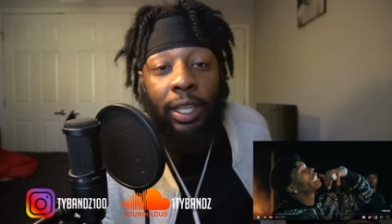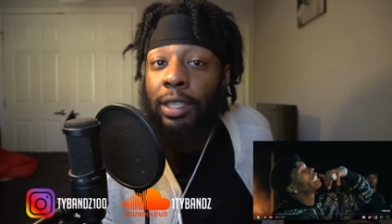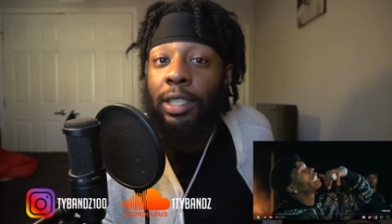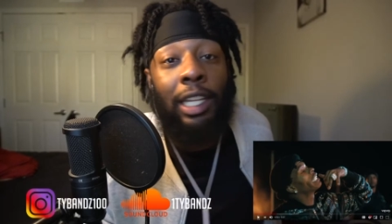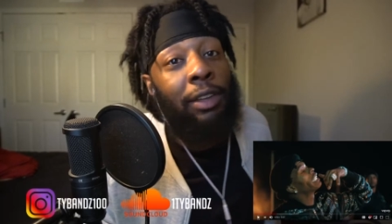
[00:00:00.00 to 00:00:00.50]

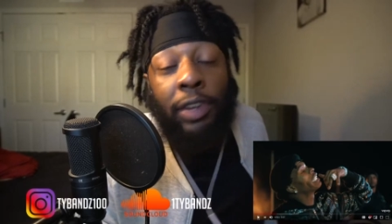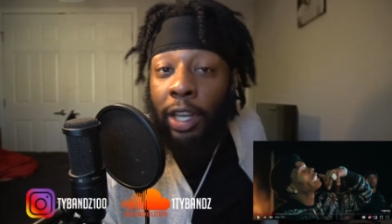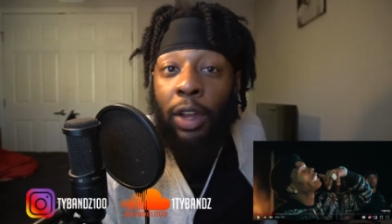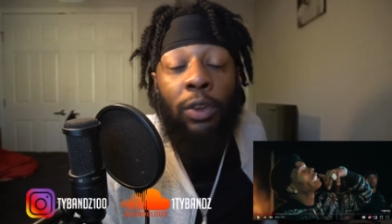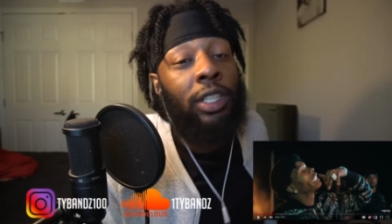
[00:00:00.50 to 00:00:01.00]
Just leave it
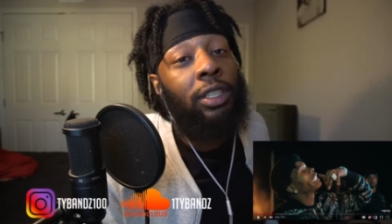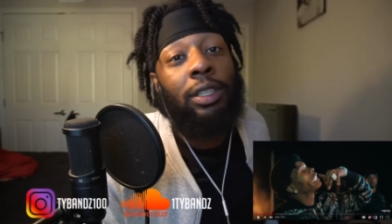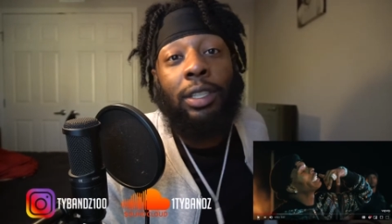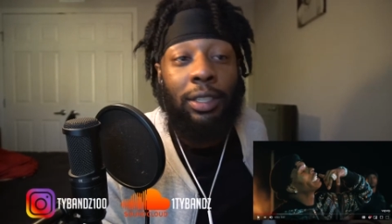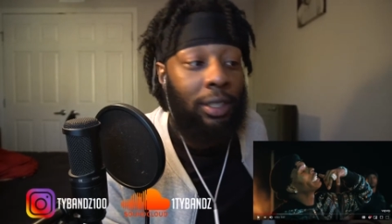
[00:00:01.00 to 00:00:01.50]
alone.
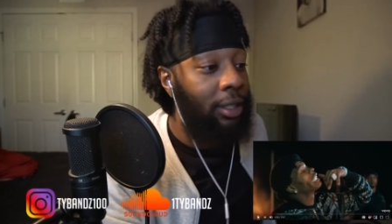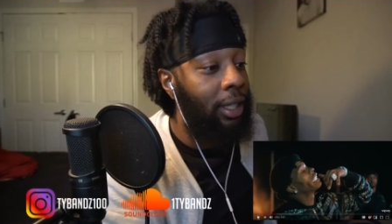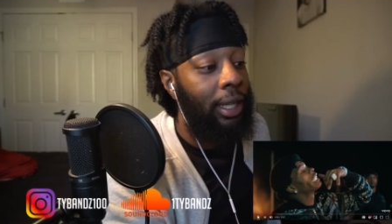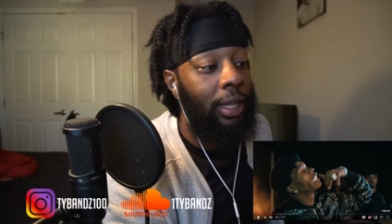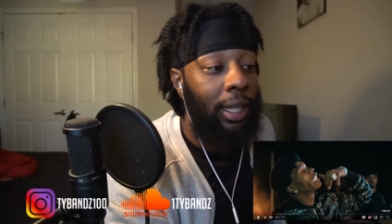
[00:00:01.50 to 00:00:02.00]
It's
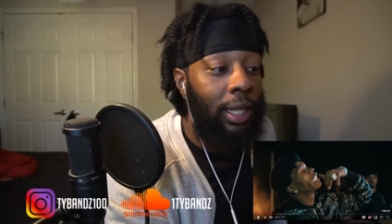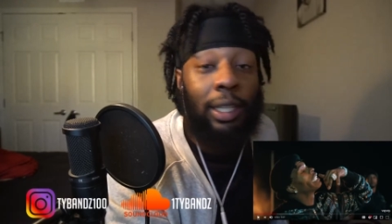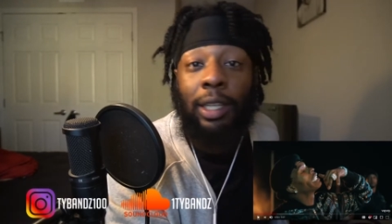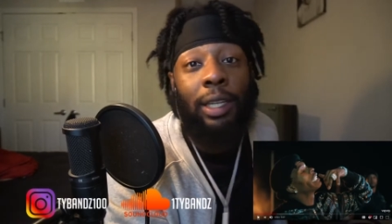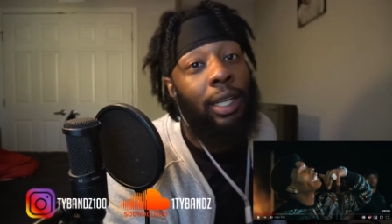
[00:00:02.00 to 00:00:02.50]
he
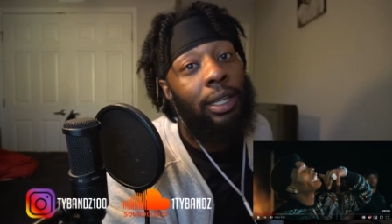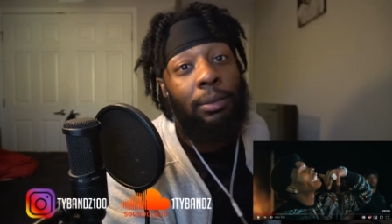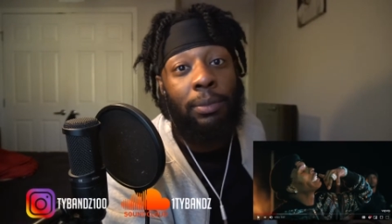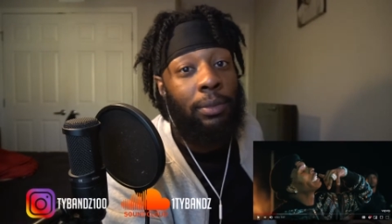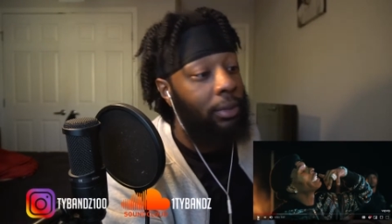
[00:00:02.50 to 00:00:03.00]
didn't.